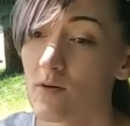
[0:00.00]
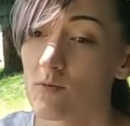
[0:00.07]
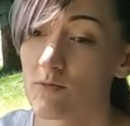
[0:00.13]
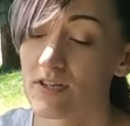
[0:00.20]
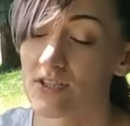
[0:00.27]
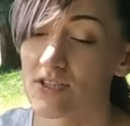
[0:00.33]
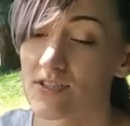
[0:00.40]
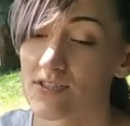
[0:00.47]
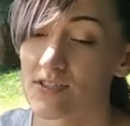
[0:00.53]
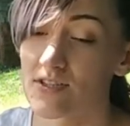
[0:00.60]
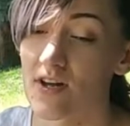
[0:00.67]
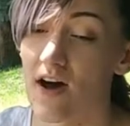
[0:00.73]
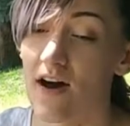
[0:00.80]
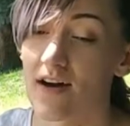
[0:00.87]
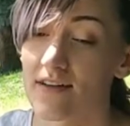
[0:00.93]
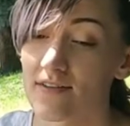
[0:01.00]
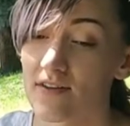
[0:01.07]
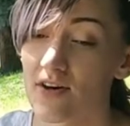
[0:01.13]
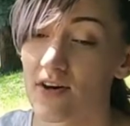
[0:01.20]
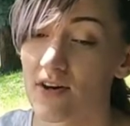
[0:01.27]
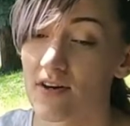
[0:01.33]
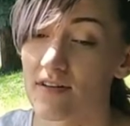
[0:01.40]
which is not
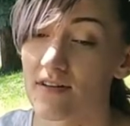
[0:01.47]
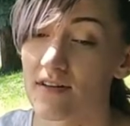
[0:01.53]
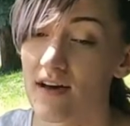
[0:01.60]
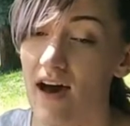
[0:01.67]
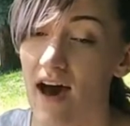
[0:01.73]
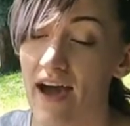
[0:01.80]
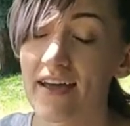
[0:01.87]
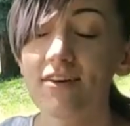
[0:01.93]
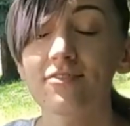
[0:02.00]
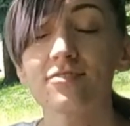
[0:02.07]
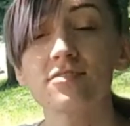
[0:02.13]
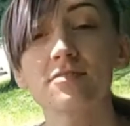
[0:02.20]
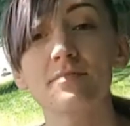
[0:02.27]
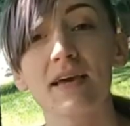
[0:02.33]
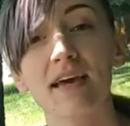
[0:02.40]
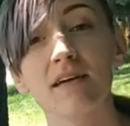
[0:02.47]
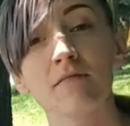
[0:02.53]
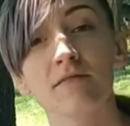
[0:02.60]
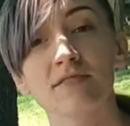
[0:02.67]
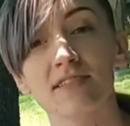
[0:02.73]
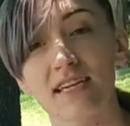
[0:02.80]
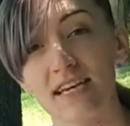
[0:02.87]
good. I used to be
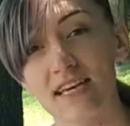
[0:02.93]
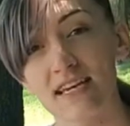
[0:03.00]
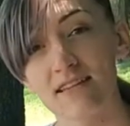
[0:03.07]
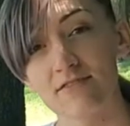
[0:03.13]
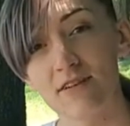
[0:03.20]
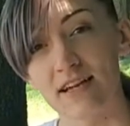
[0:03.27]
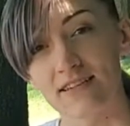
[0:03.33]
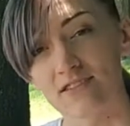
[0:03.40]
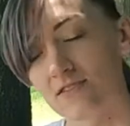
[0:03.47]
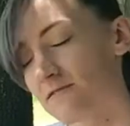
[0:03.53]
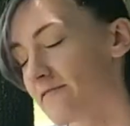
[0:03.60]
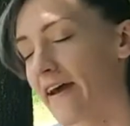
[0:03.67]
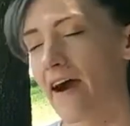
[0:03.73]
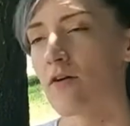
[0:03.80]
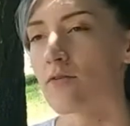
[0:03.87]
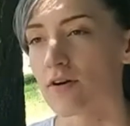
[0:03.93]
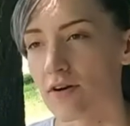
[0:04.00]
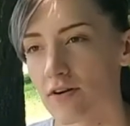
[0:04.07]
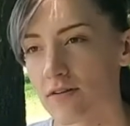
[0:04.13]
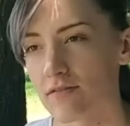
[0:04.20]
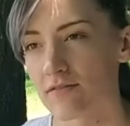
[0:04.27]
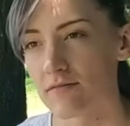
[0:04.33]
able to
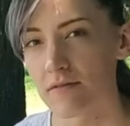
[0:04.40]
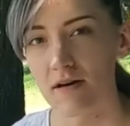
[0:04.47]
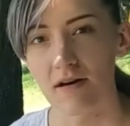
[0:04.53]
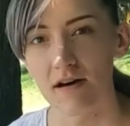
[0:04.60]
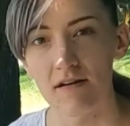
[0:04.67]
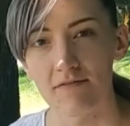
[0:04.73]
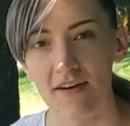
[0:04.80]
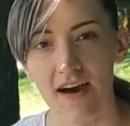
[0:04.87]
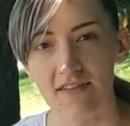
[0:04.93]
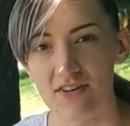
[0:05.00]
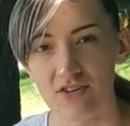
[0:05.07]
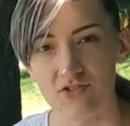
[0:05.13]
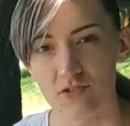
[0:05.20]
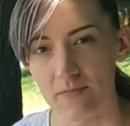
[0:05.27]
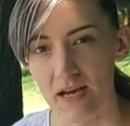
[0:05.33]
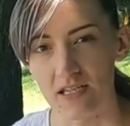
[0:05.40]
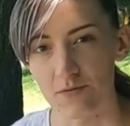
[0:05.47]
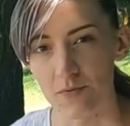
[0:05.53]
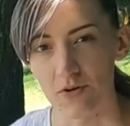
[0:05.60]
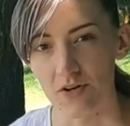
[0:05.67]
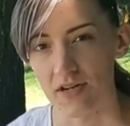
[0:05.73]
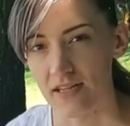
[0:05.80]
devour a 500-page
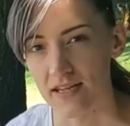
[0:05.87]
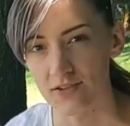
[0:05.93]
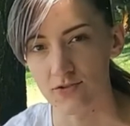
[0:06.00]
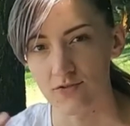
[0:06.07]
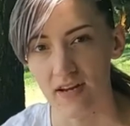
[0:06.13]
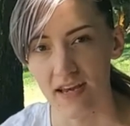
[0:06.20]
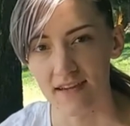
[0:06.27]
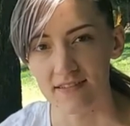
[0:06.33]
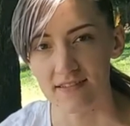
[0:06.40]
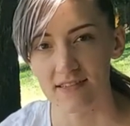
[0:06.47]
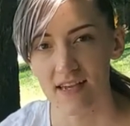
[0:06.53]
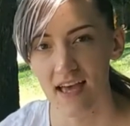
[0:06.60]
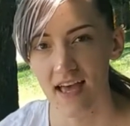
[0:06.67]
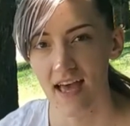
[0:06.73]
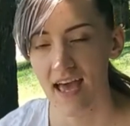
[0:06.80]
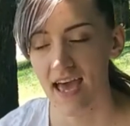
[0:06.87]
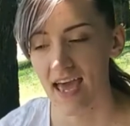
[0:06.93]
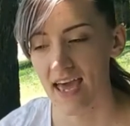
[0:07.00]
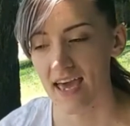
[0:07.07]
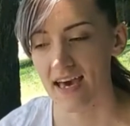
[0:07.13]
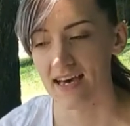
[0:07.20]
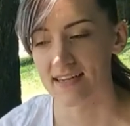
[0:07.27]
book in like 2 days,
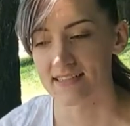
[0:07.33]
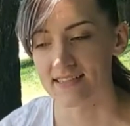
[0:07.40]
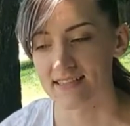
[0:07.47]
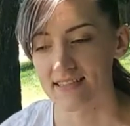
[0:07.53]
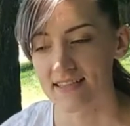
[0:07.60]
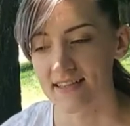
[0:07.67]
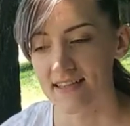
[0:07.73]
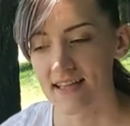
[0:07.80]
and